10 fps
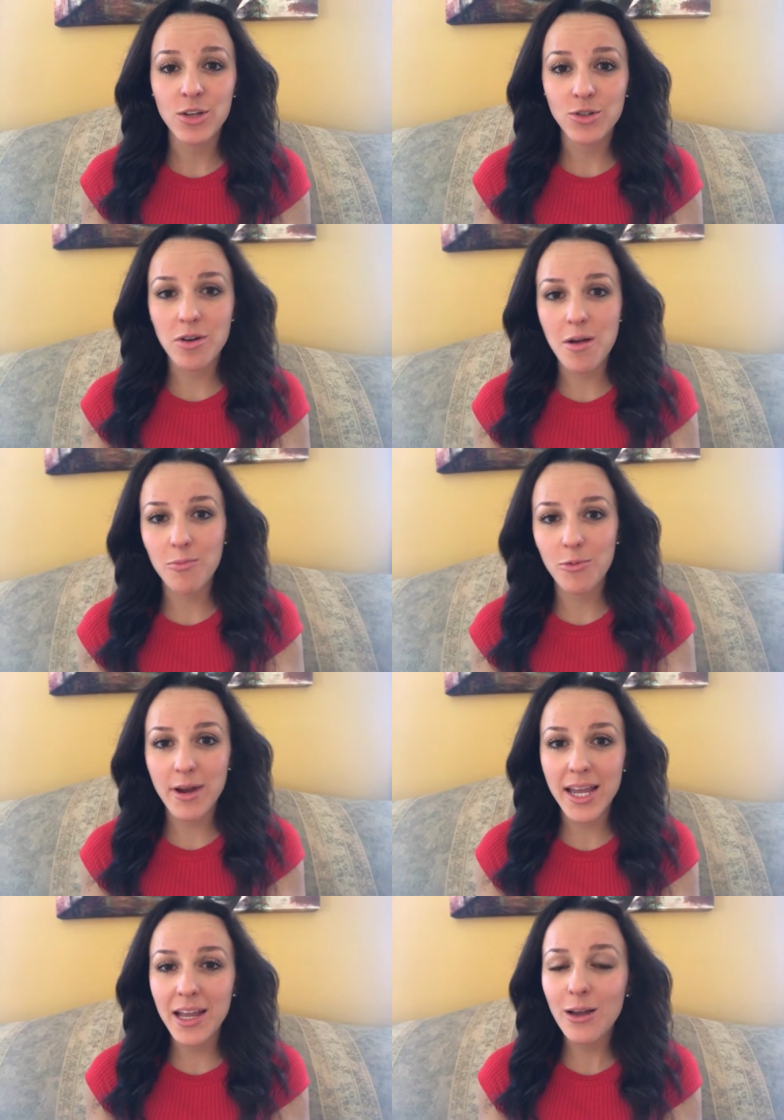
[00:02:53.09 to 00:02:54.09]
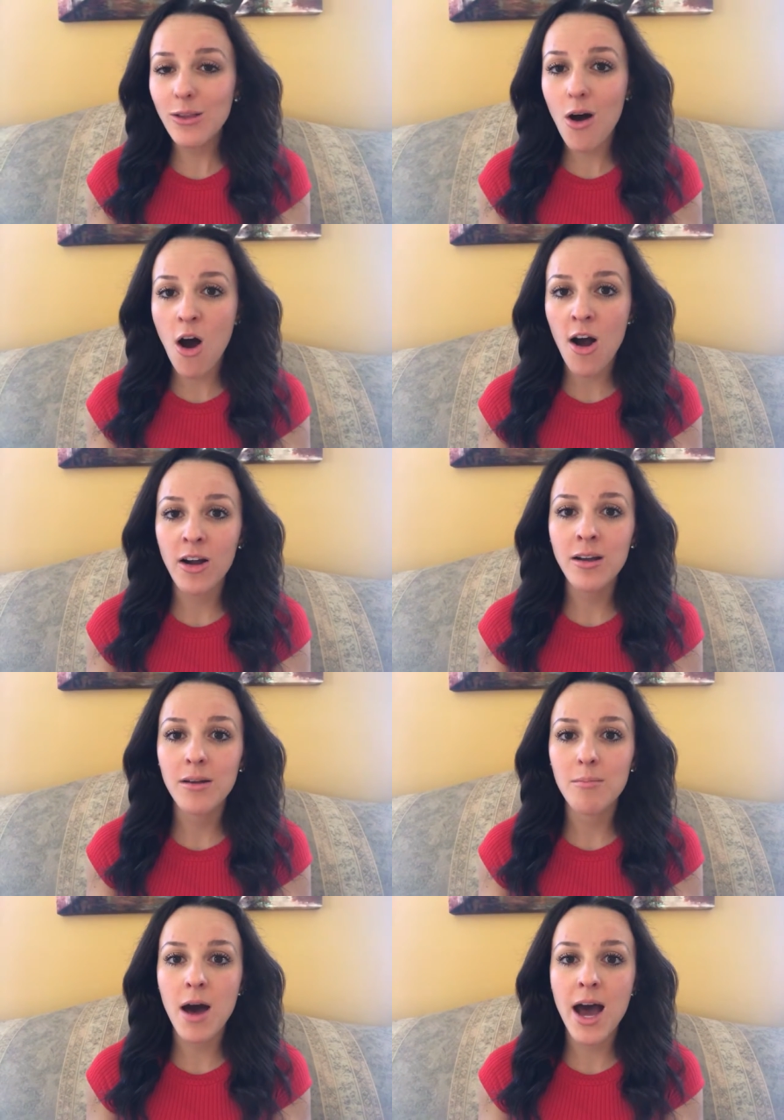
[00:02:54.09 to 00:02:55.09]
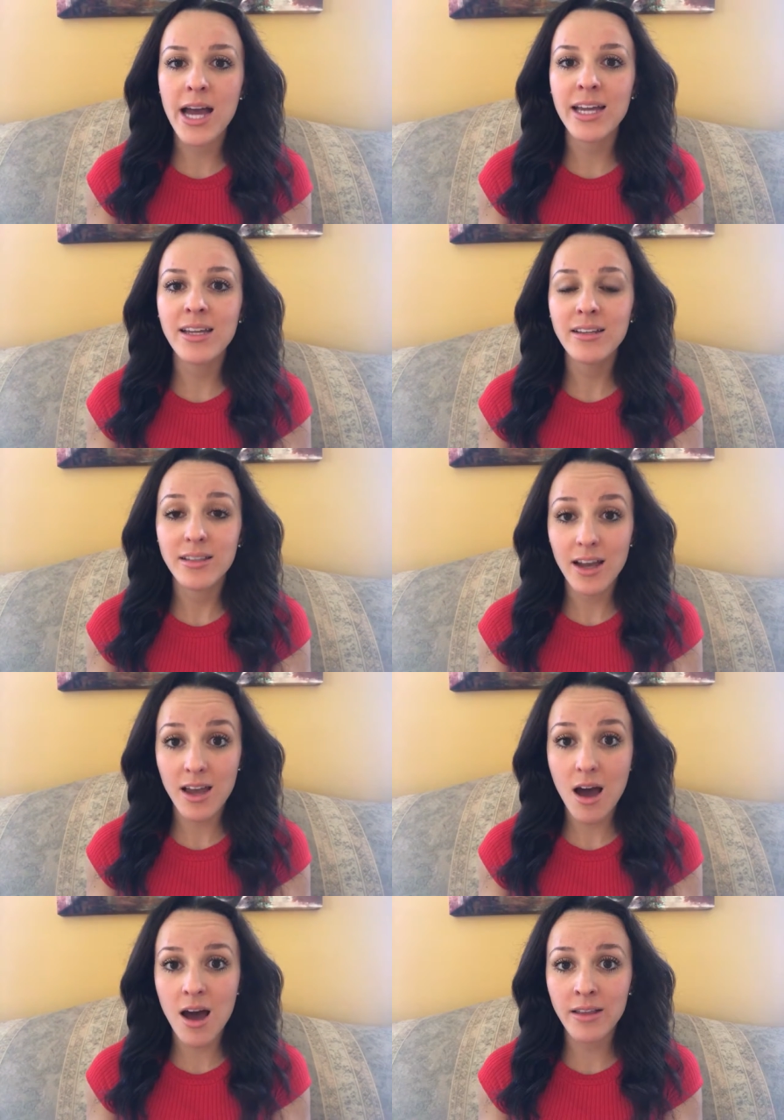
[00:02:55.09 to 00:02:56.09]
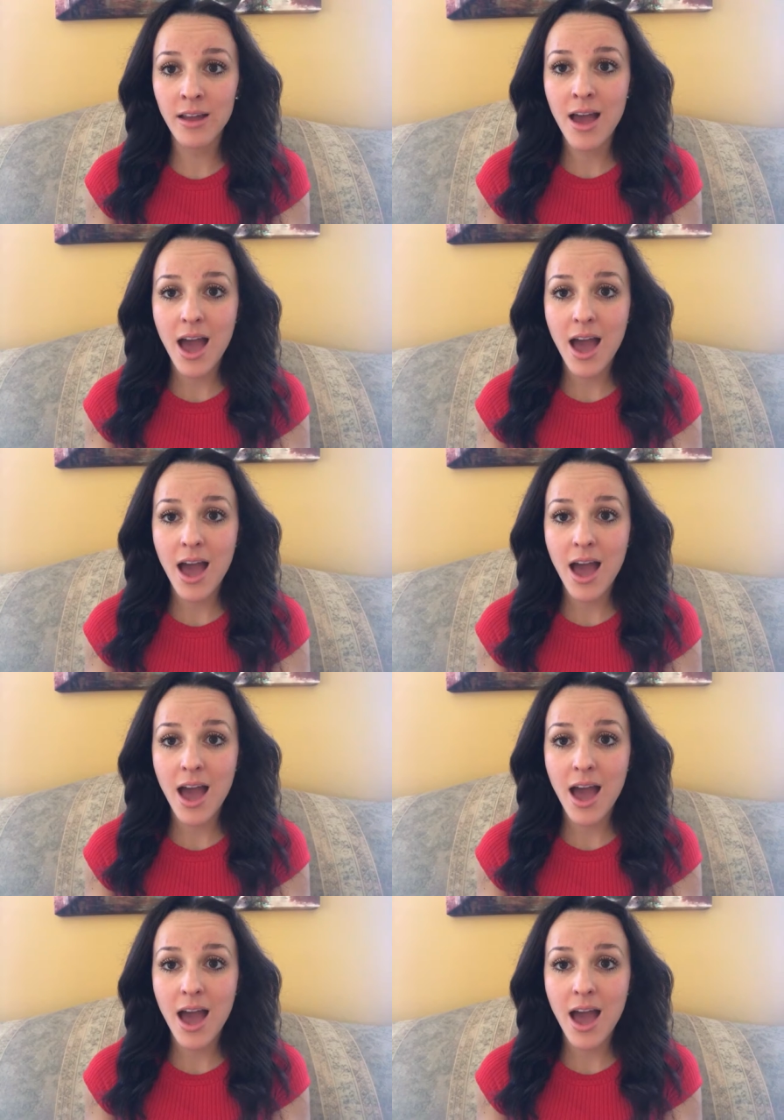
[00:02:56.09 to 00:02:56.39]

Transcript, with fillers: So I'm bringing along my Nikon